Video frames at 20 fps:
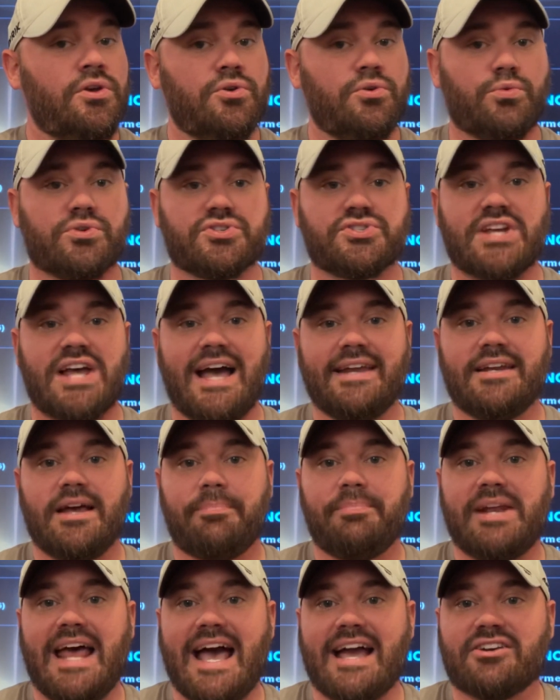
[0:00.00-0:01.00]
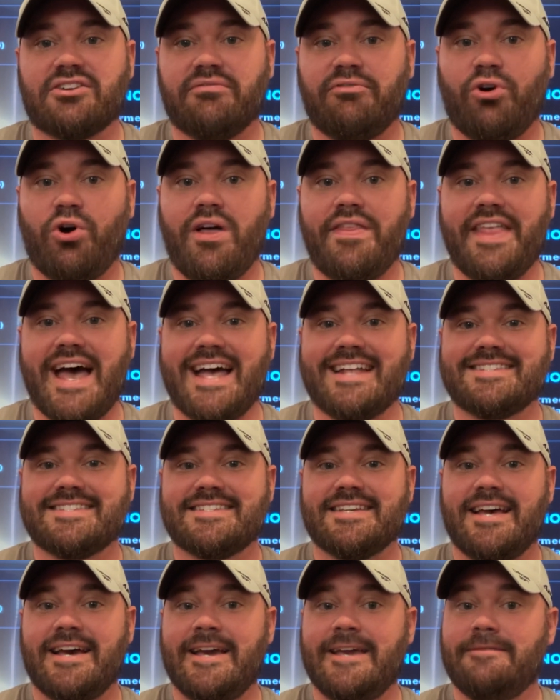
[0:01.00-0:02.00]
who are signed up and active on that
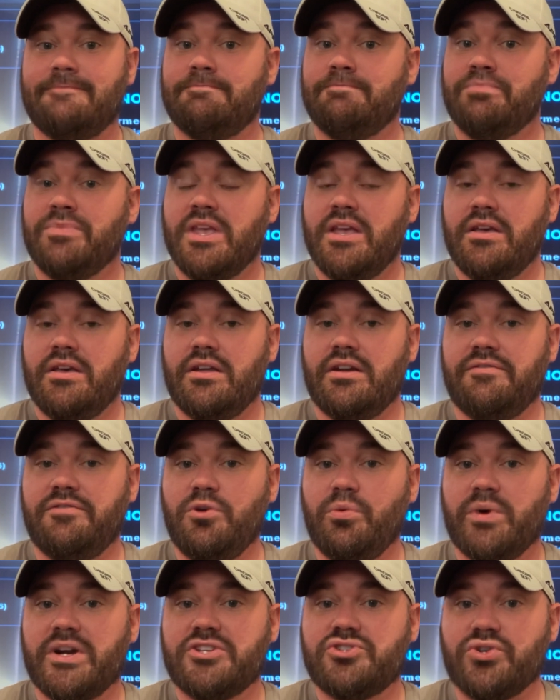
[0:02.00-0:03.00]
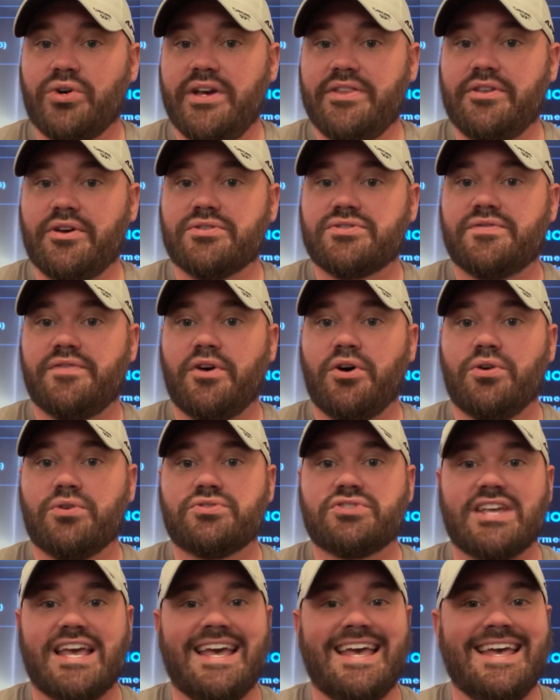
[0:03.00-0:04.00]
site. And if you want to join those
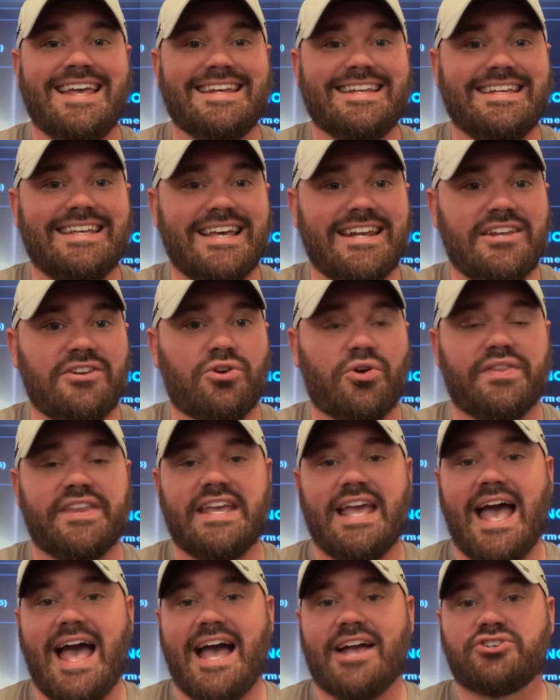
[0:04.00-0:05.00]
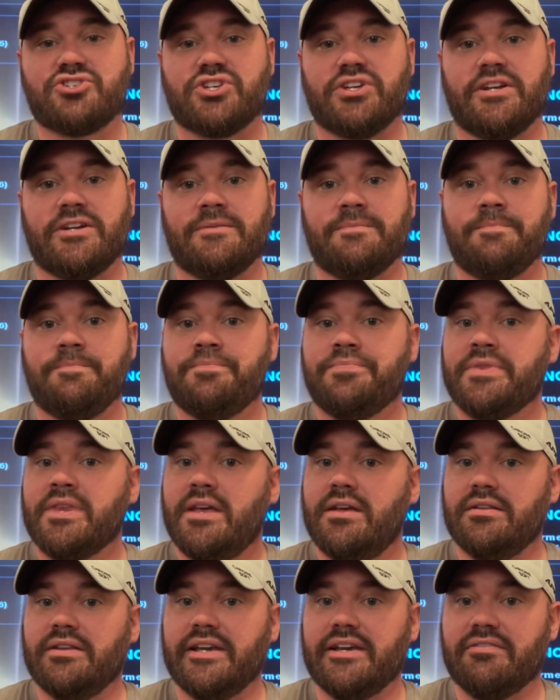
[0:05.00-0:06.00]
folks and get in on the action,
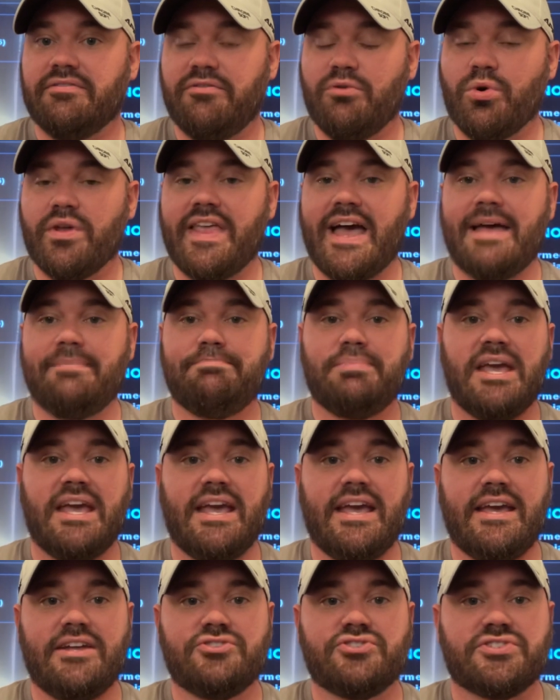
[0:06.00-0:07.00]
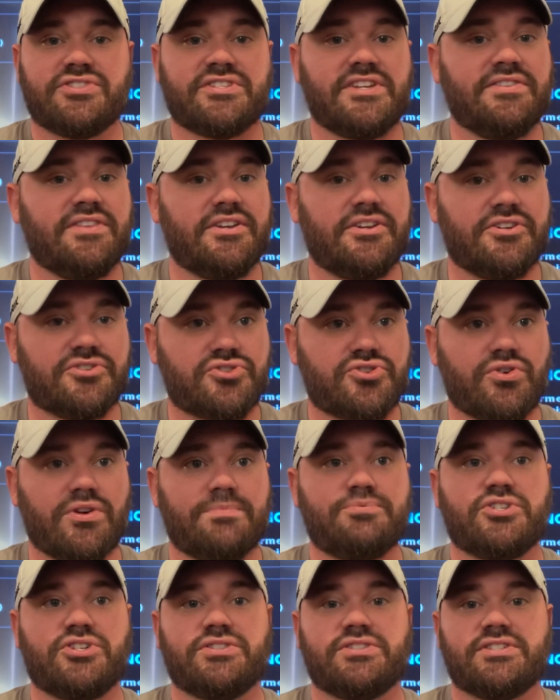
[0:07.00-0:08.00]
link for that page is in the
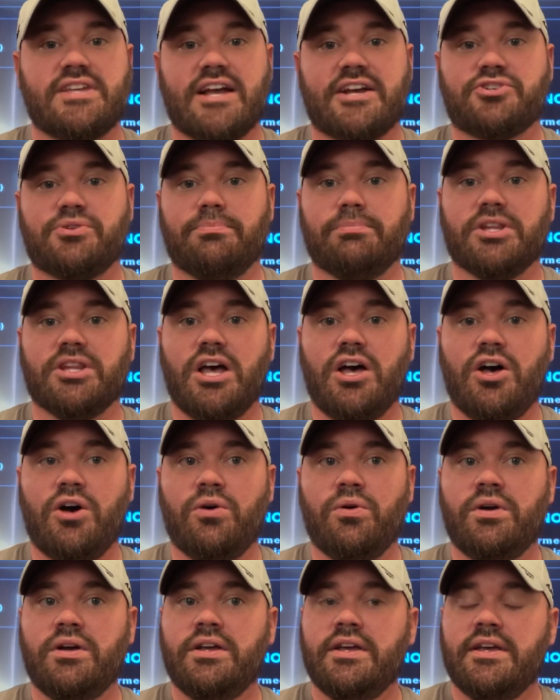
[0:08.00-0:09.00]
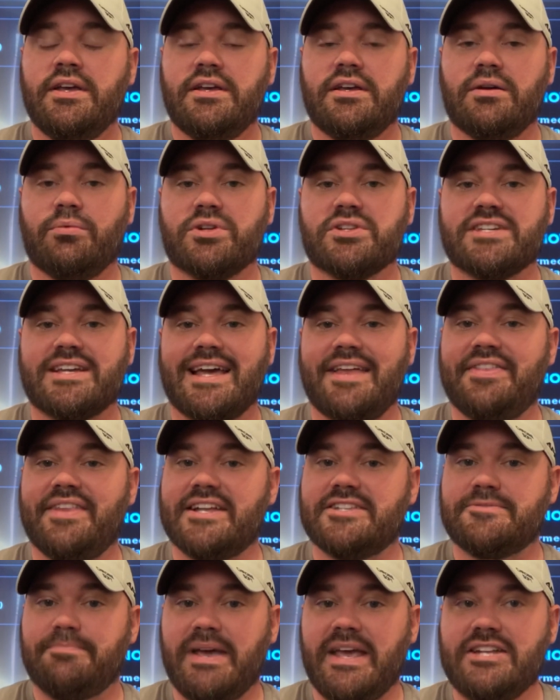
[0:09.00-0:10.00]
description section below. And once again,
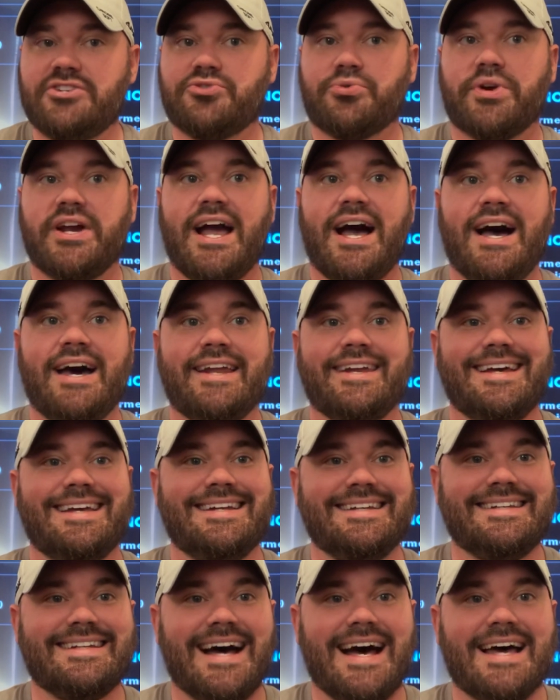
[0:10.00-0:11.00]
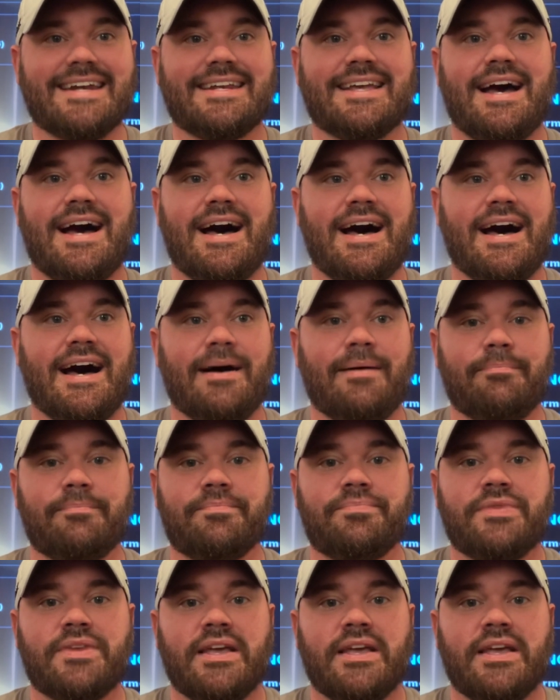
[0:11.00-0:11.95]
that's patreon.com